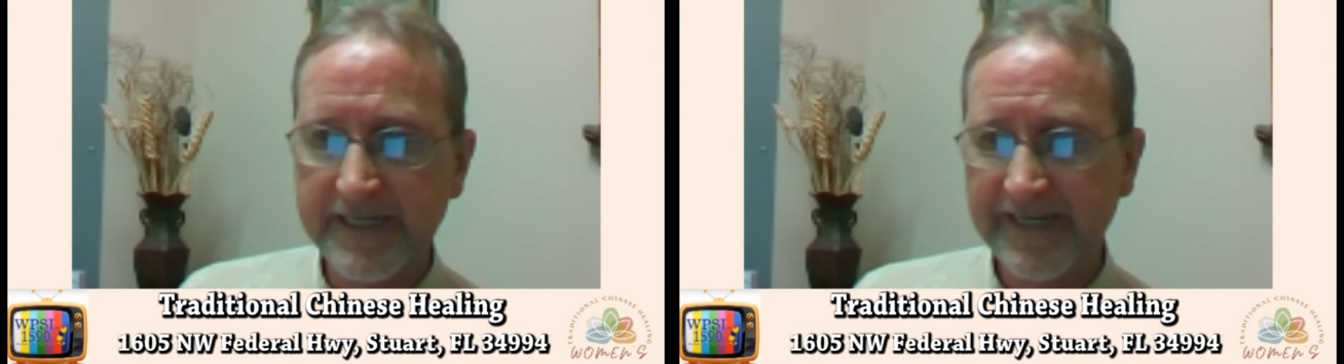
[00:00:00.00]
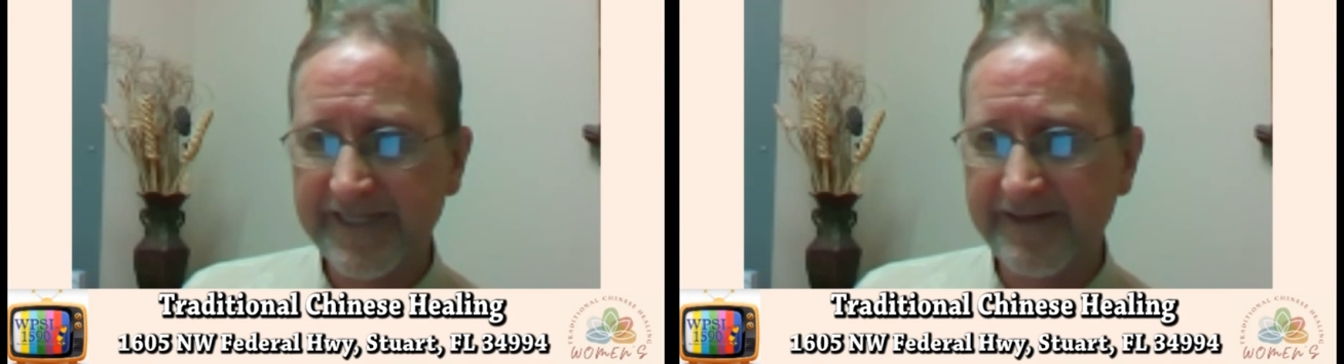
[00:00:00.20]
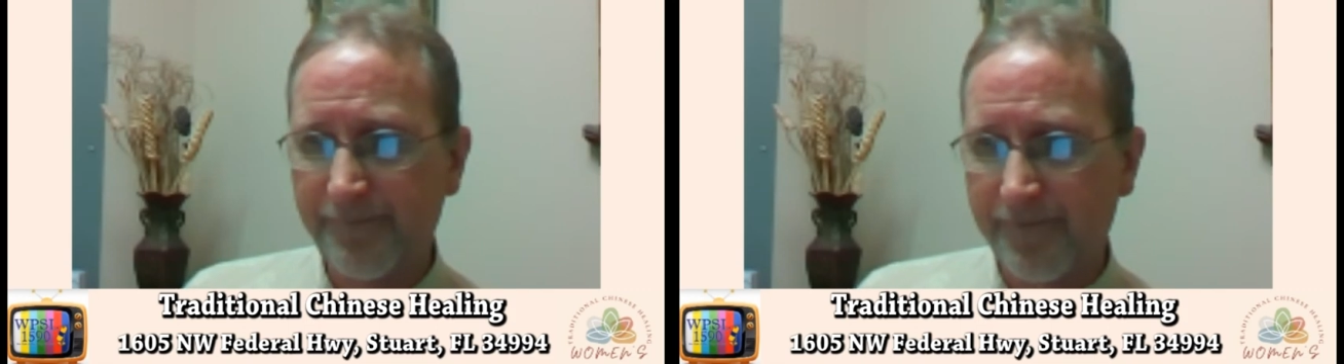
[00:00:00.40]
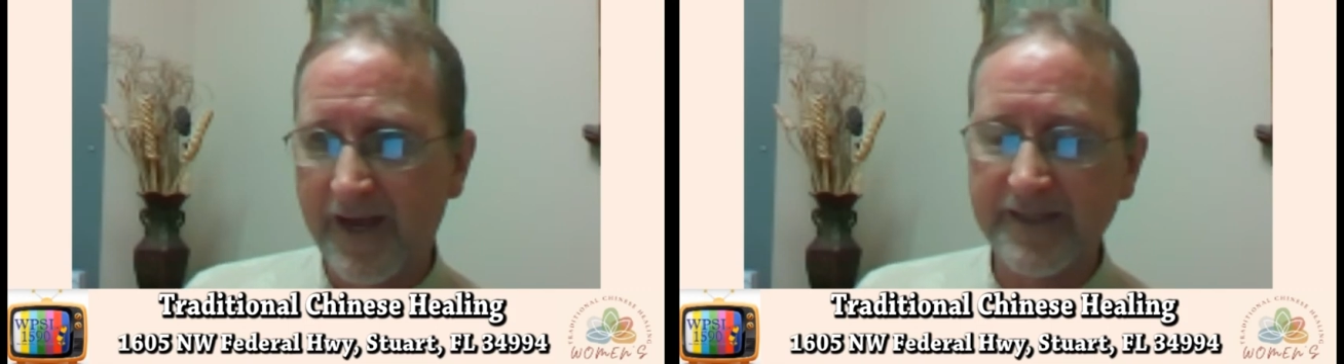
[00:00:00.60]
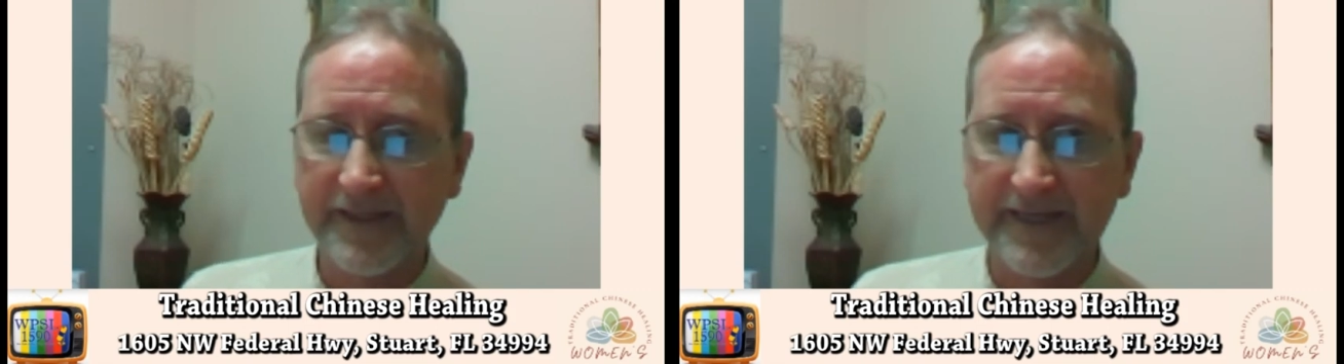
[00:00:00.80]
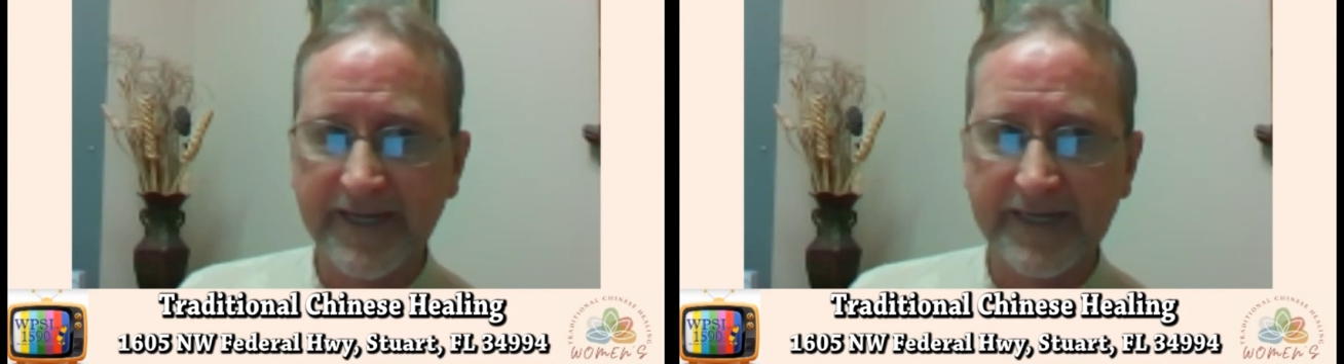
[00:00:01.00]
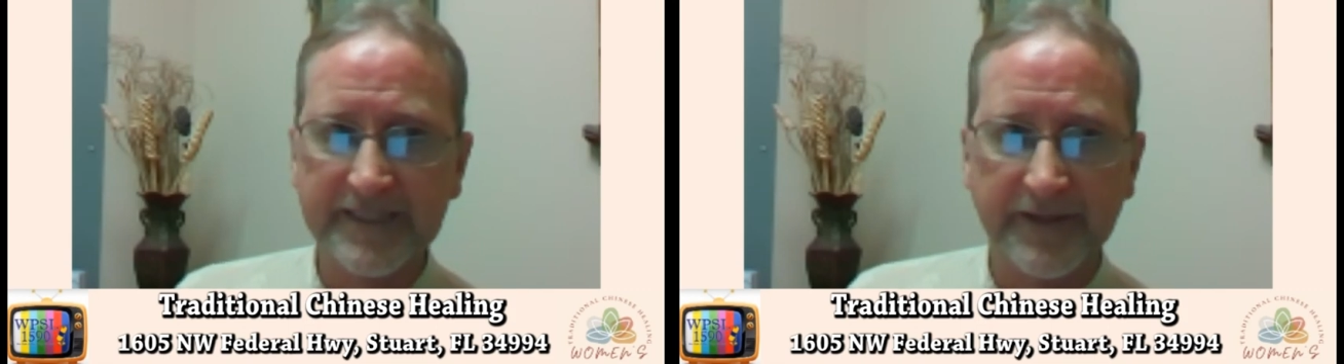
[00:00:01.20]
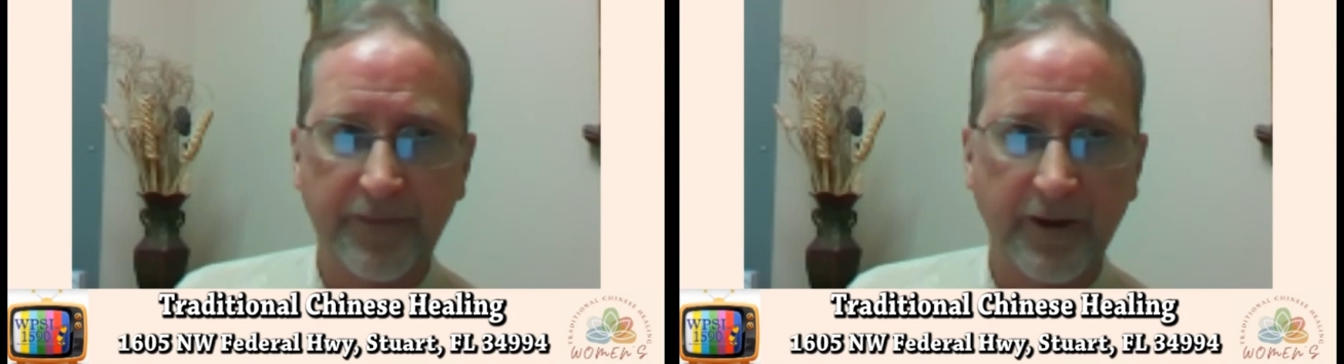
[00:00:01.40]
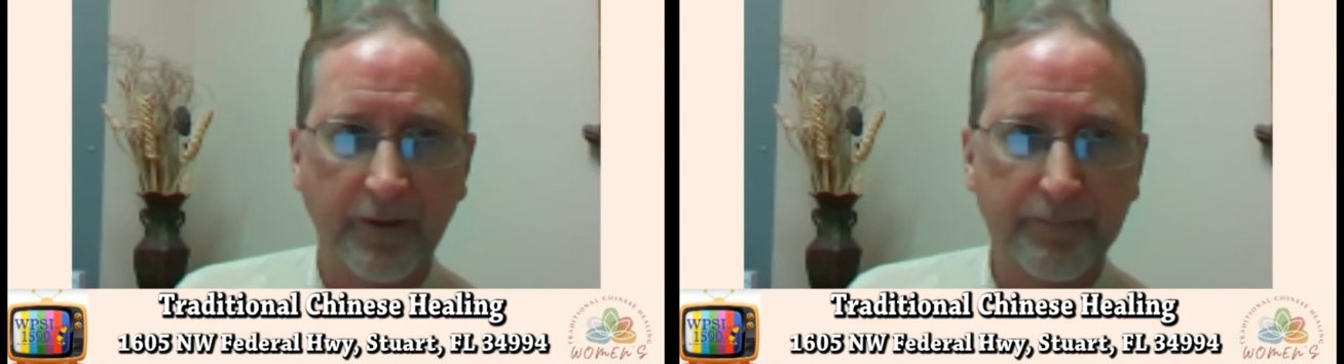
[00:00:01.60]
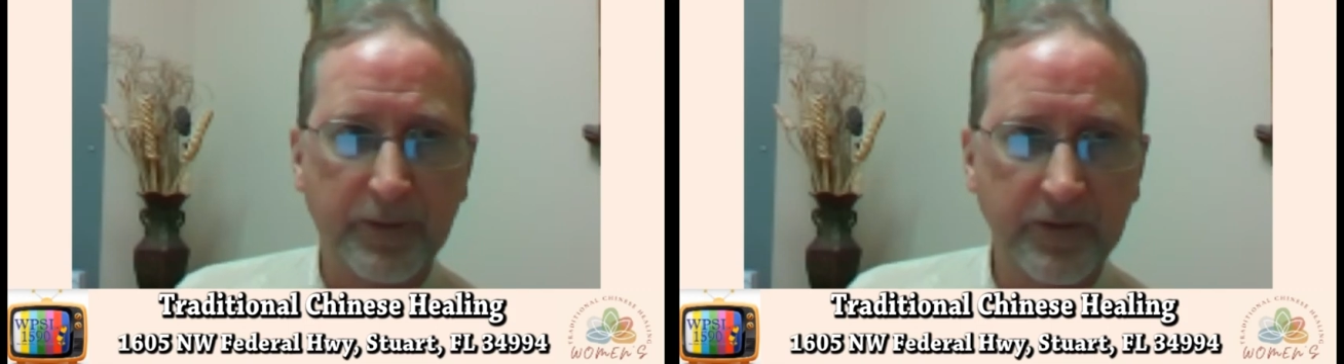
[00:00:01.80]
and then finally get to the
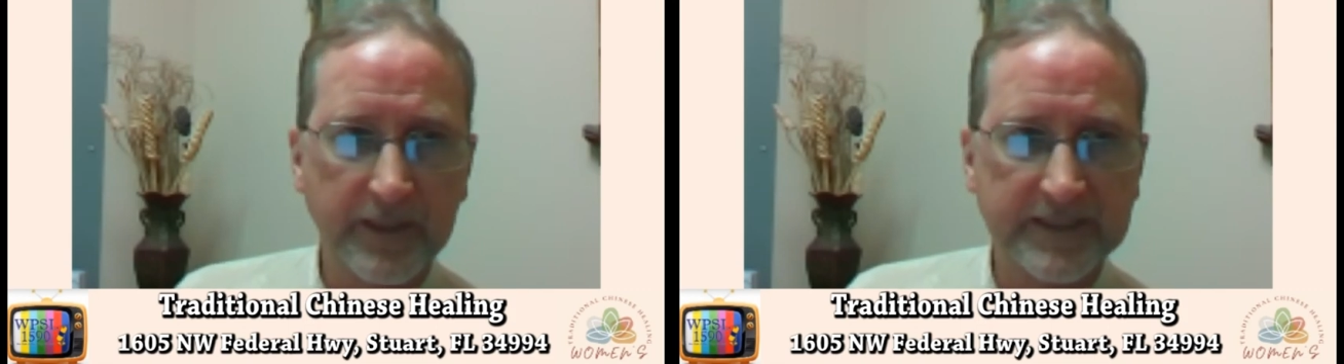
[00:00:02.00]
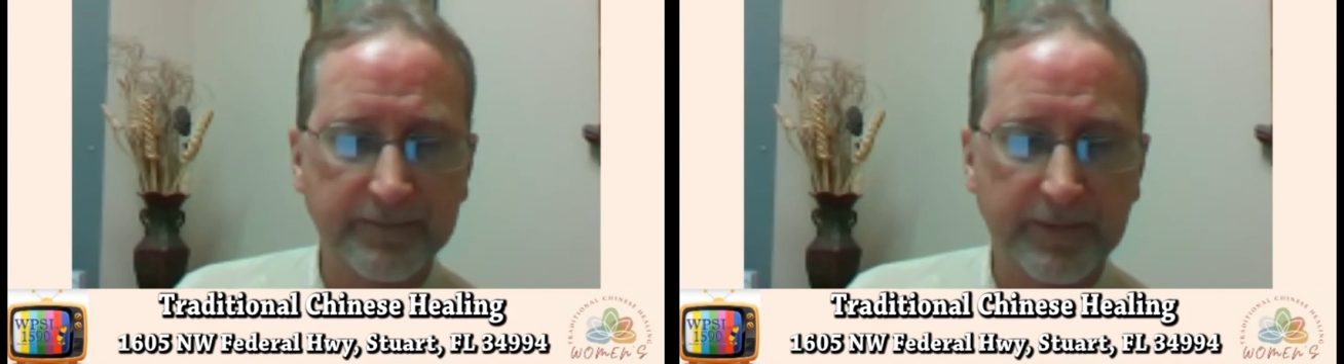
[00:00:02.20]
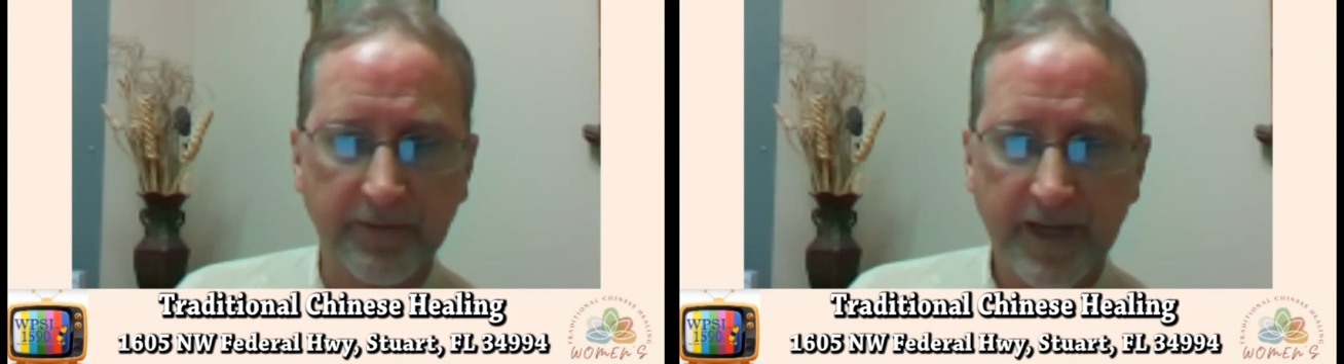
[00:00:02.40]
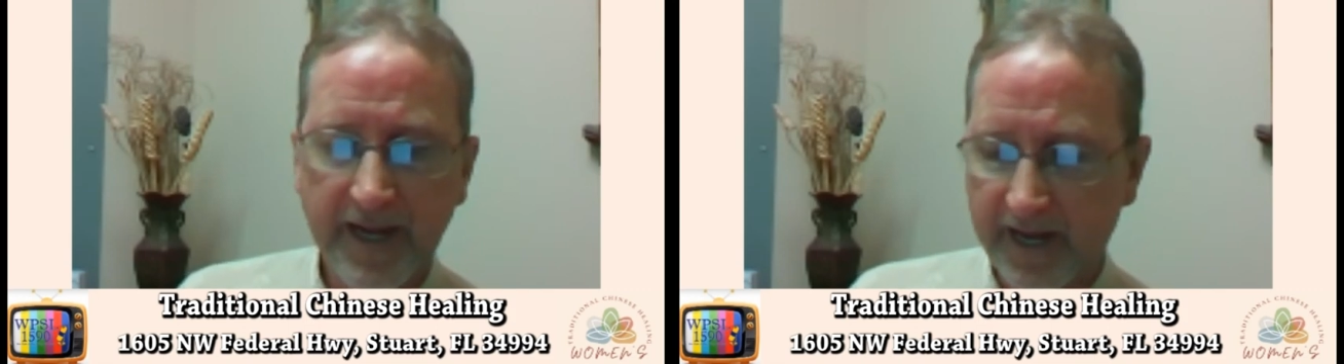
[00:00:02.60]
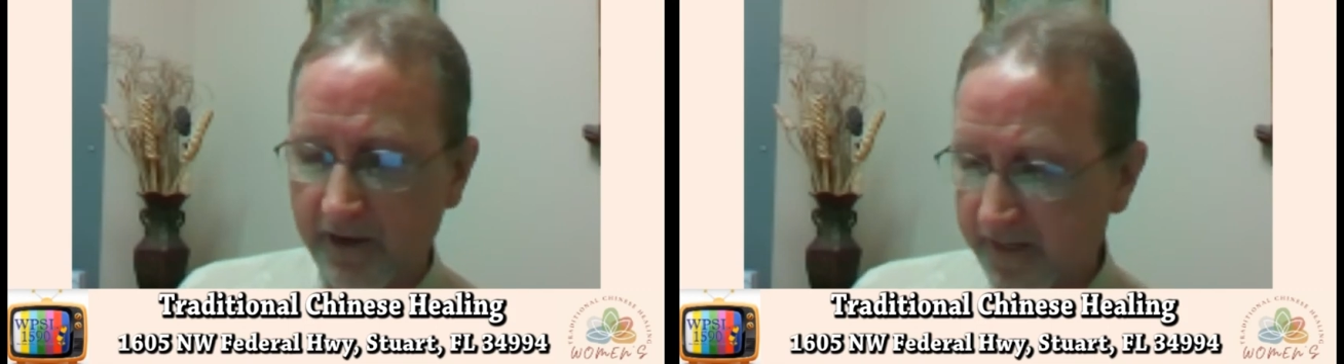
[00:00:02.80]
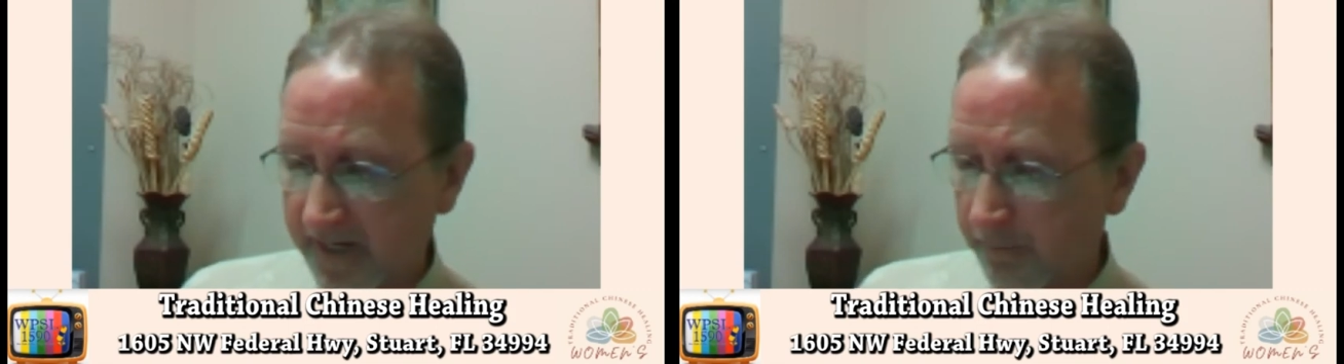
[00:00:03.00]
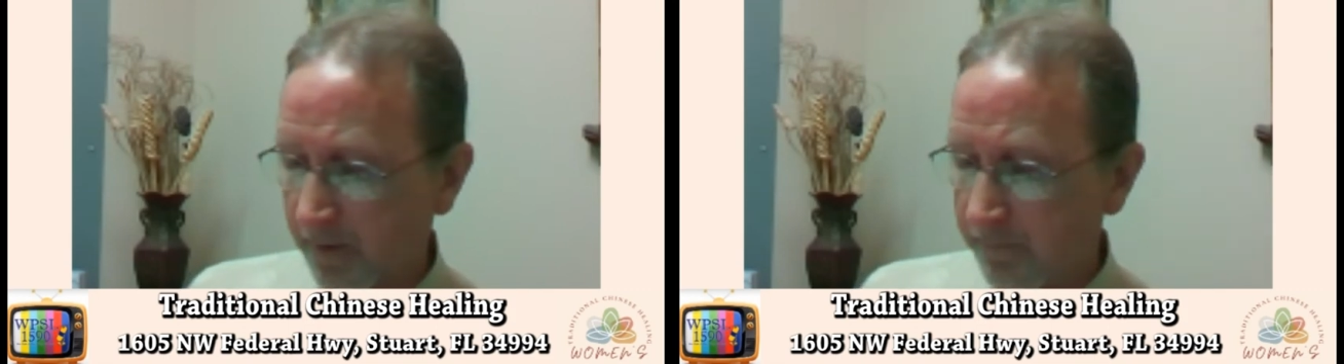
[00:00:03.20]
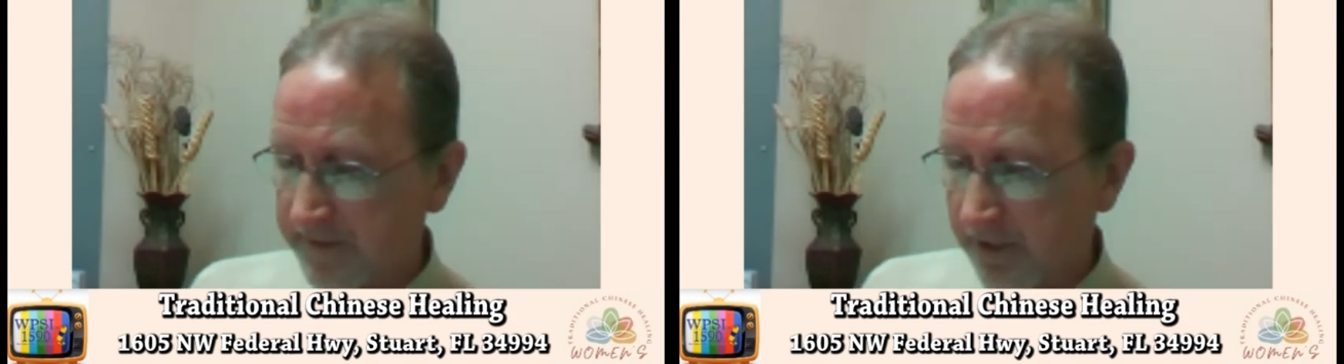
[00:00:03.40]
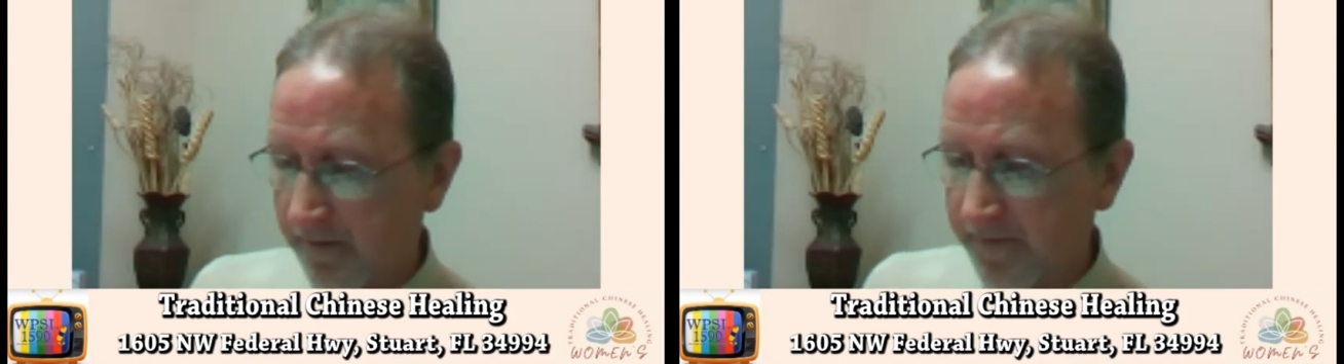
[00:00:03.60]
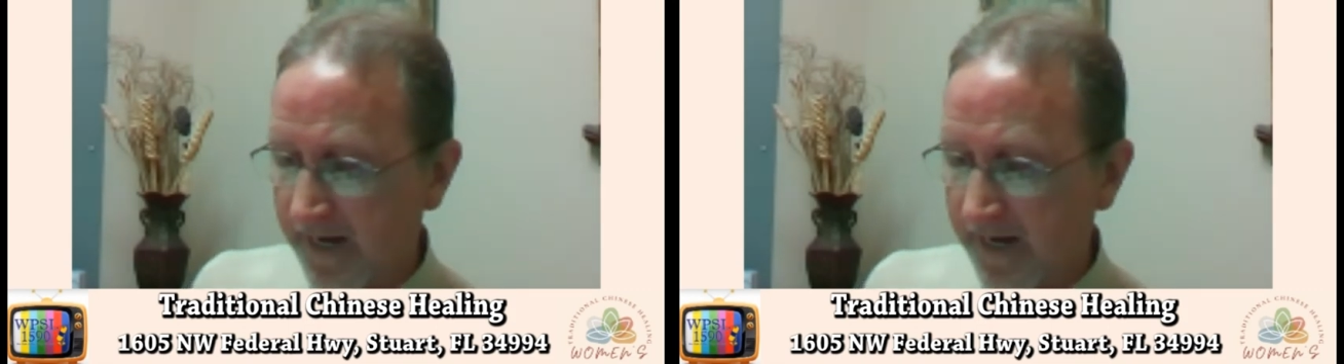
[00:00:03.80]
therapeutics about how can we resolve it?